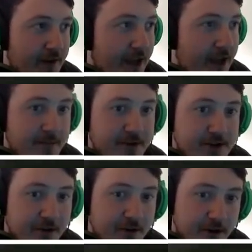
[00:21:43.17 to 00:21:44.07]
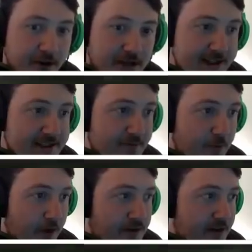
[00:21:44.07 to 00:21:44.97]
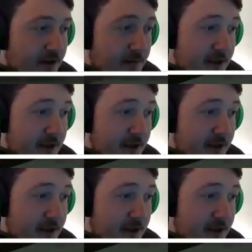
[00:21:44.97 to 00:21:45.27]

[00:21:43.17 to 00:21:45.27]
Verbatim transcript: game and show you guys what it's going to be